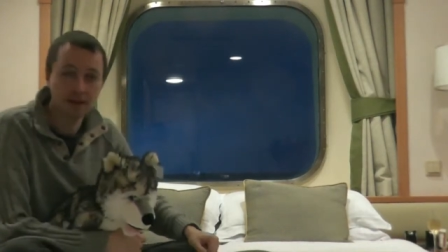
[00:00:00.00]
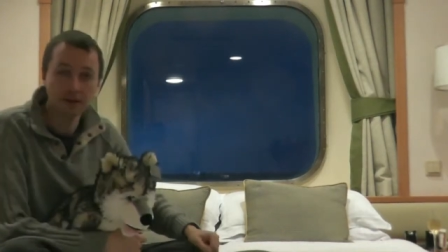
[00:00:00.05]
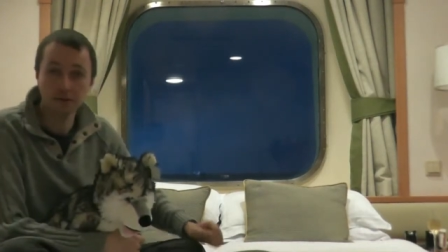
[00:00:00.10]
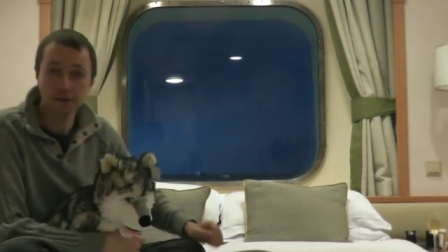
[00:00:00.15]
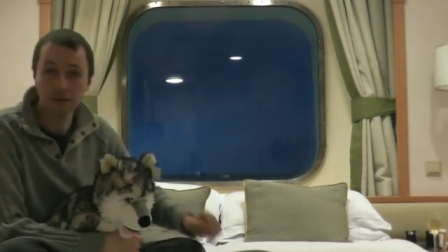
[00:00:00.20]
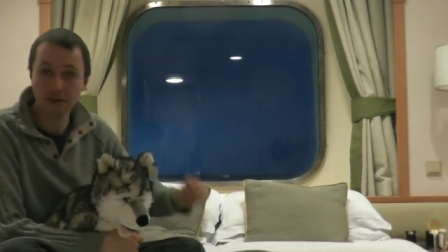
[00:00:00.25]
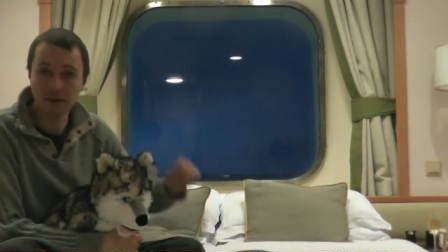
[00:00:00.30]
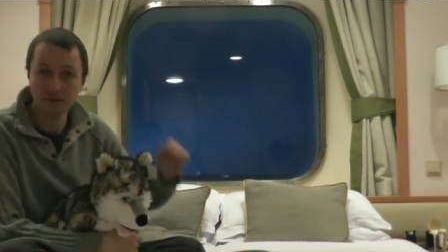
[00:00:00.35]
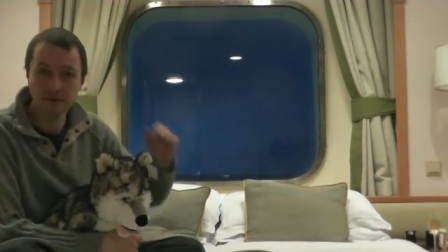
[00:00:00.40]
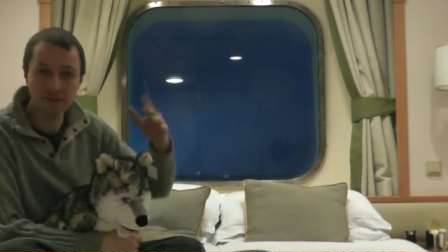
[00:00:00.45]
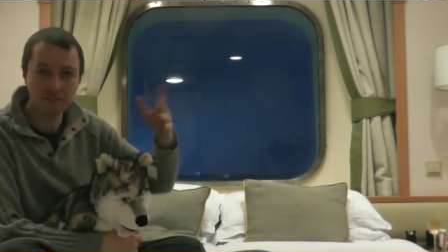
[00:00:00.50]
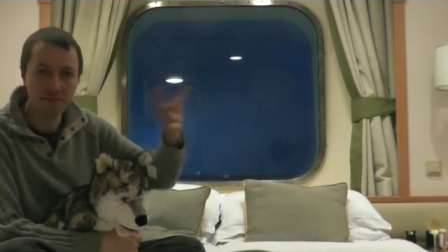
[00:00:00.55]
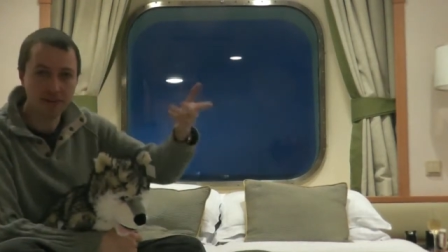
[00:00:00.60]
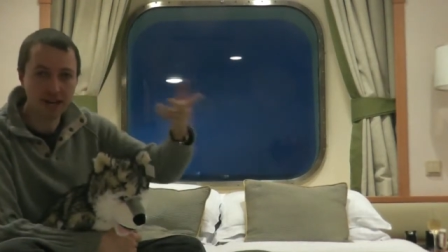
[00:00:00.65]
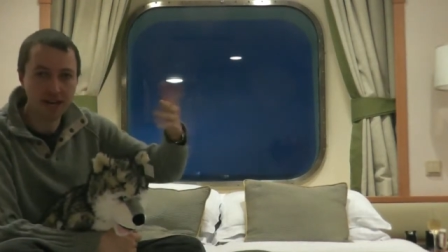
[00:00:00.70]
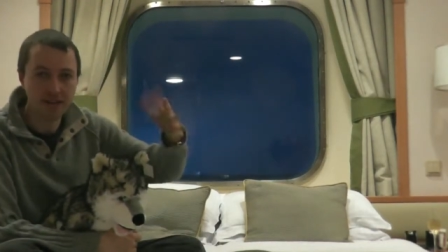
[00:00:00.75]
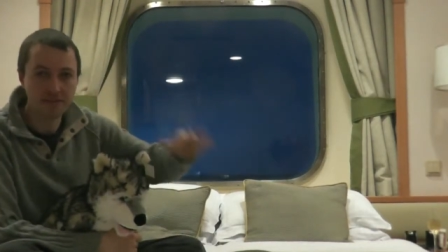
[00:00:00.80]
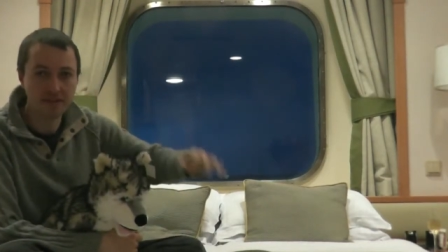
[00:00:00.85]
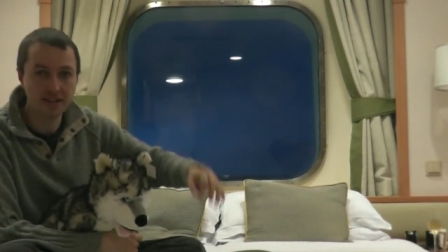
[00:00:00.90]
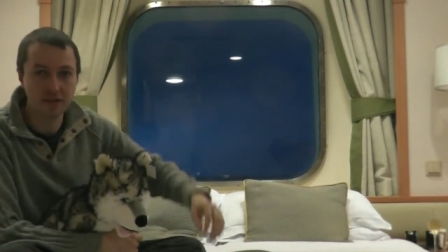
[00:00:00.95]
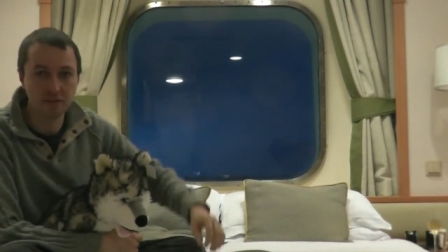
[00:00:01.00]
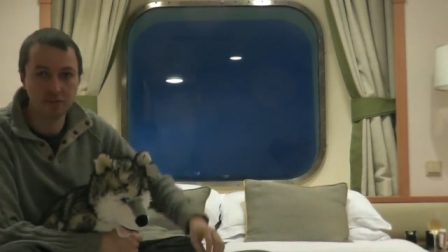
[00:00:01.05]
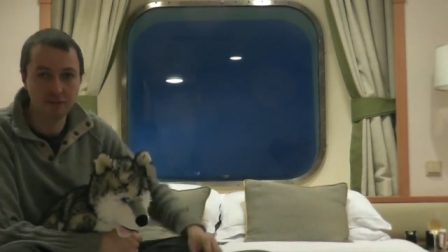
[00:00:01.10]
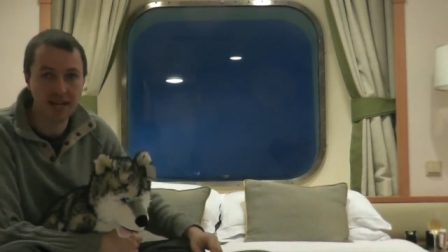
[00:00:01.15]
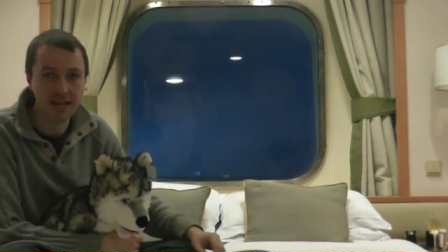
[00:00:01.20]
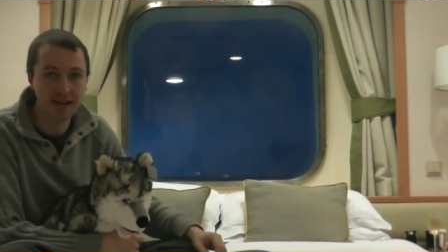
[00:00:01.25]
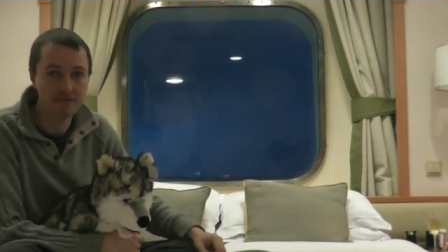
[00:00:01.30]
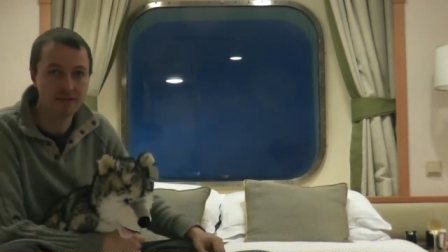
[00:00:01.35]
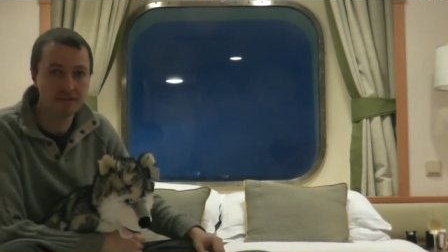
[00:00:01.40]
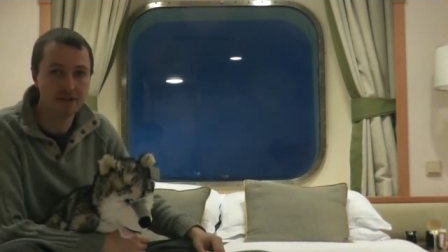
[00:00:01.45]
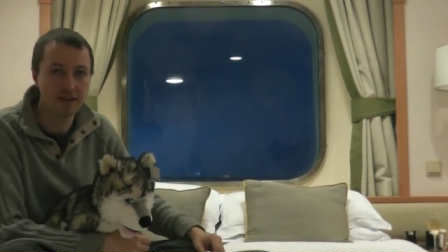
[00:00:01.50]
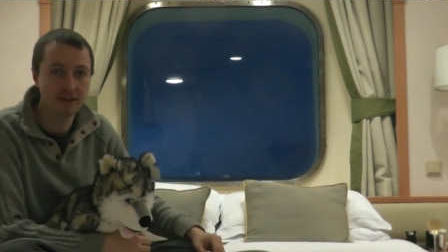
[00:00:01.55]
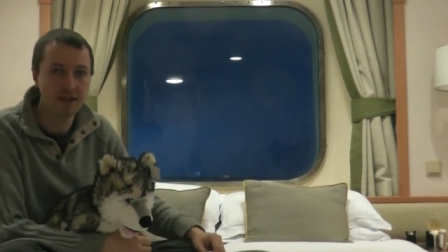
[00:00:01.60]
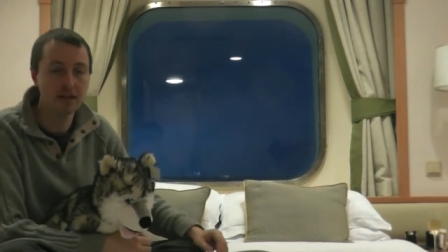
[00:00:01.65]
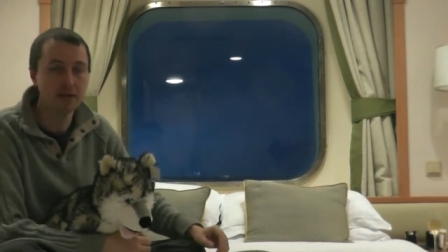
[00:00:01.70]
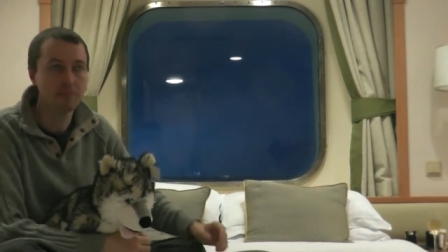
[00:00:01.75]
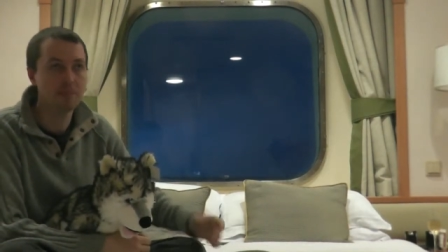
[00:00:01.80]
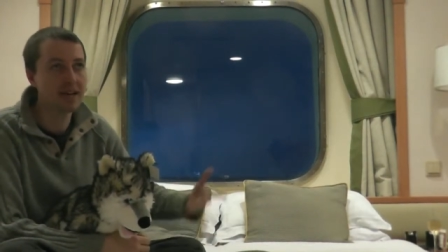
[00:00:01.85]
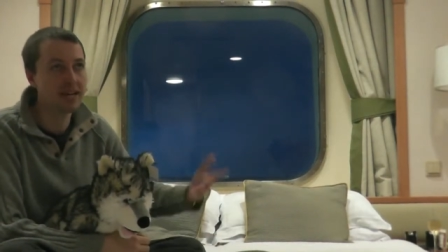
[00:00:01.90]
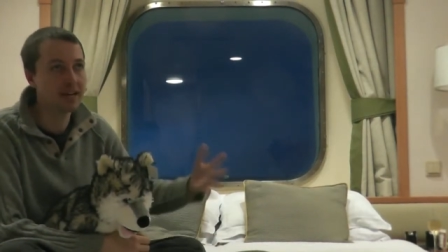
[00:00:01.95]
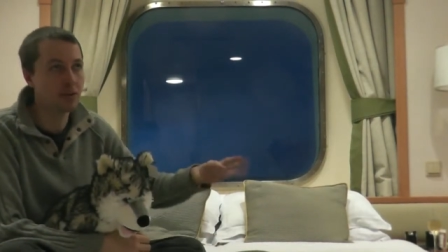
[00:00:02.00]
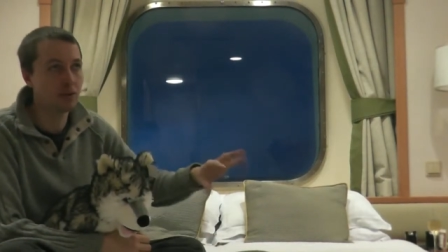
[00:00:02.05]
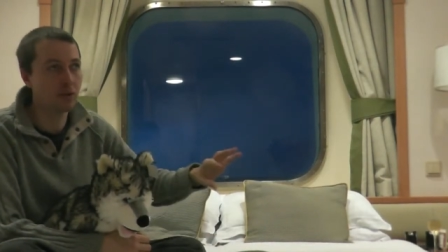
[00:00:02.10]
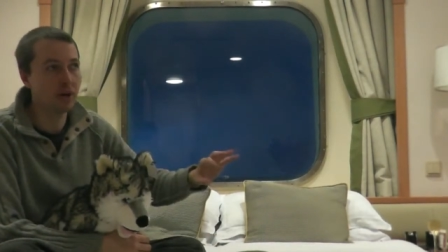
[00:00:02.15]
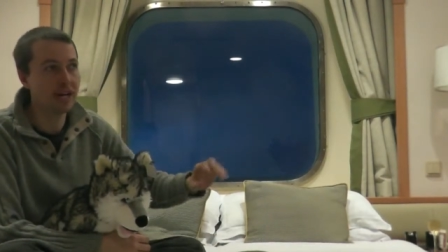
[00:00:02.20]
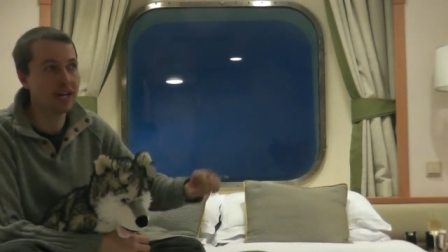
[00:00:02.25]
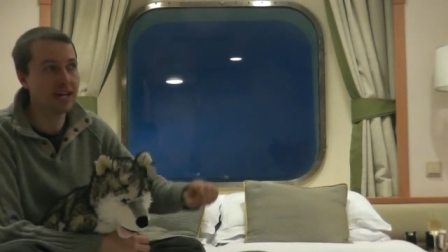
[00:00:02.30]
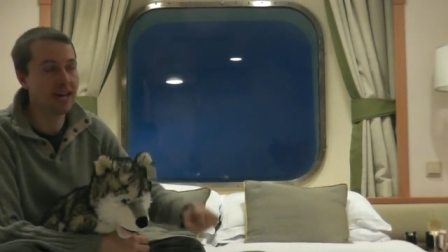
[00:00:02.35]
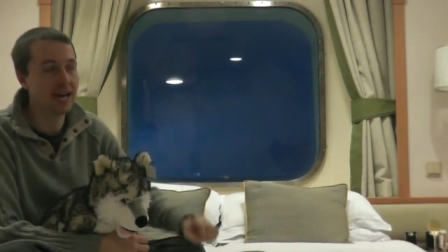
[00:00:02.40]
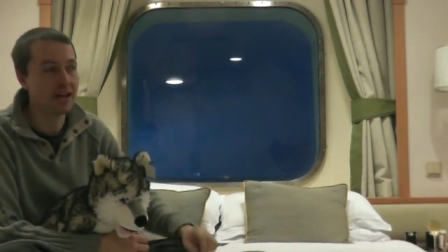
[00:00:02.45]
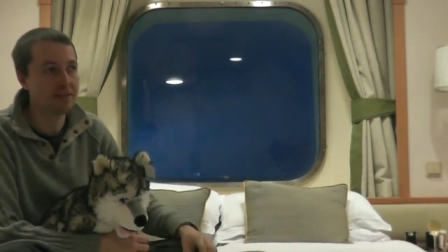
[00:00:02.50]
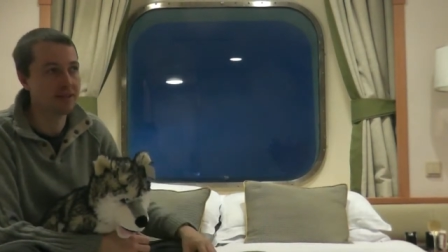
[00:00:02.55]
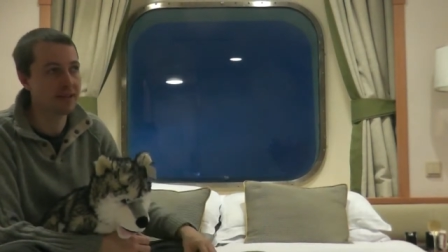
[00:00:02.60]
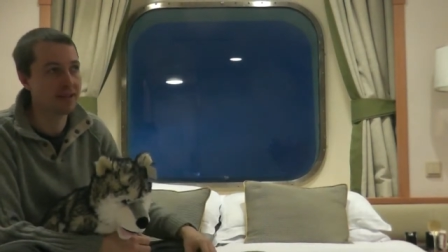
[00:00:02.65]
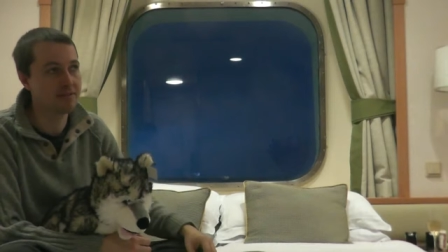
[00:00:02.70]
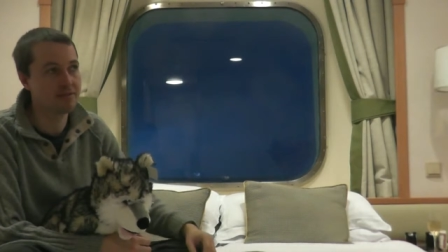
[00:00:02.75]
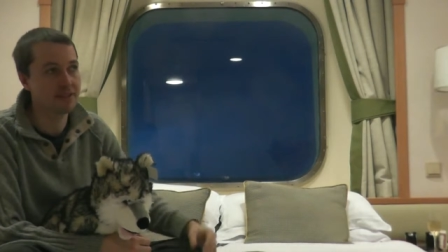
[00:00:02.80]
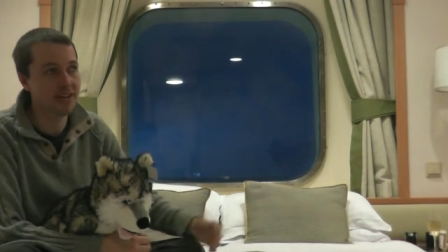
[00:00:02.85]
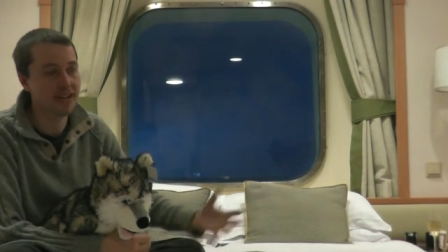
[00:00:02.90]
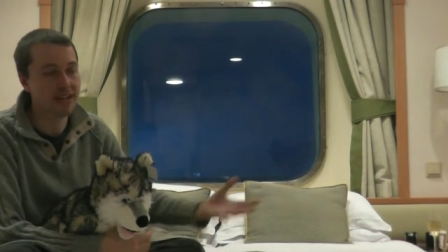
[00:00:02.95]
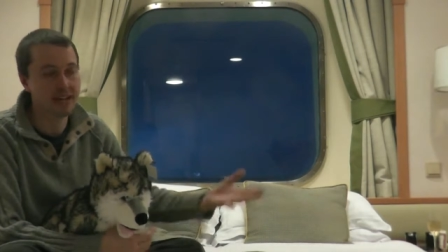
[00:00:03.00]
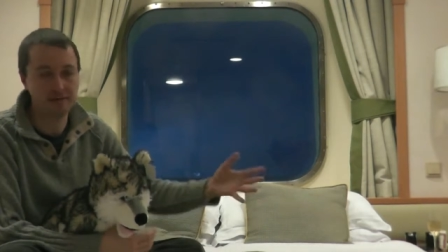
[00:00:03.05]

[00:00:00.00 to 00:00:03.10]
So it's a nice little place, a bit quiet as they say,